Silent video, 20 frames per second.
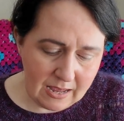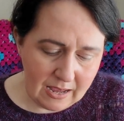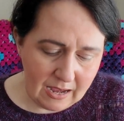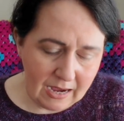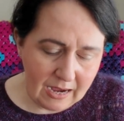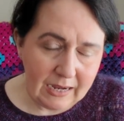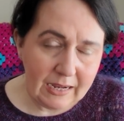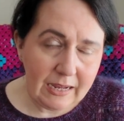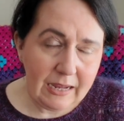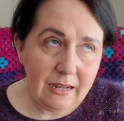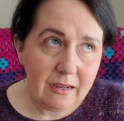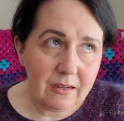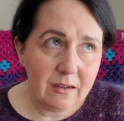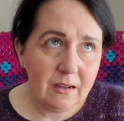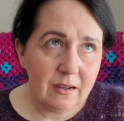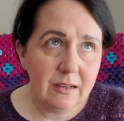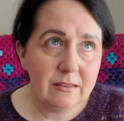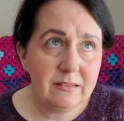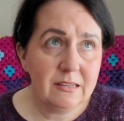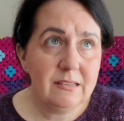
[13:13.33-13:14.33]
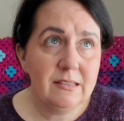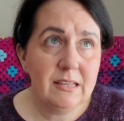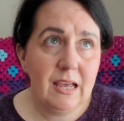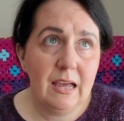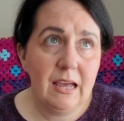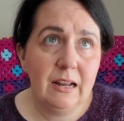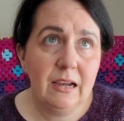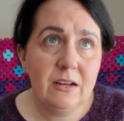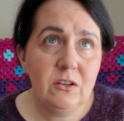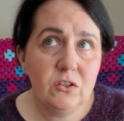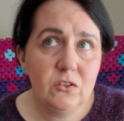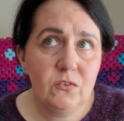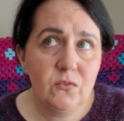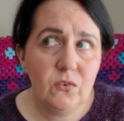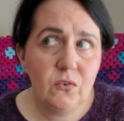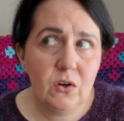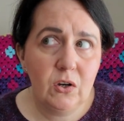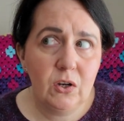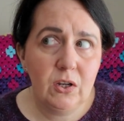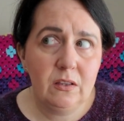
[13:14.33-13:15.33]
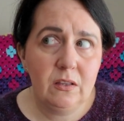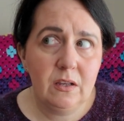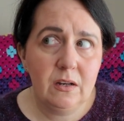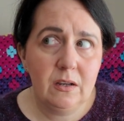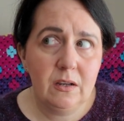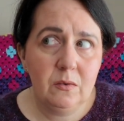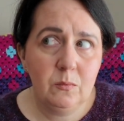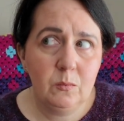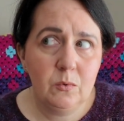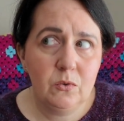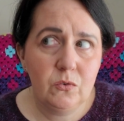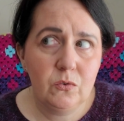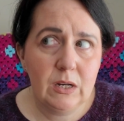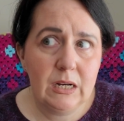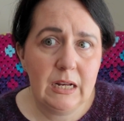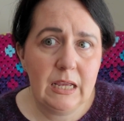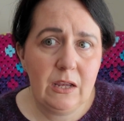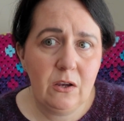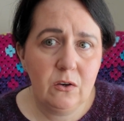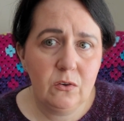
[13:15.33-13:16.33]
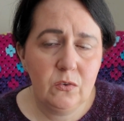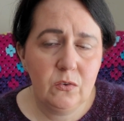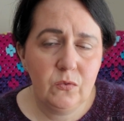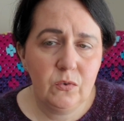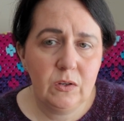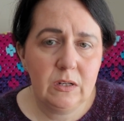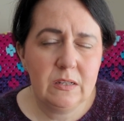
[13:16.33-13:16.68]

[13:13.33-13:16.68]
As I said, I just found that it was really useful,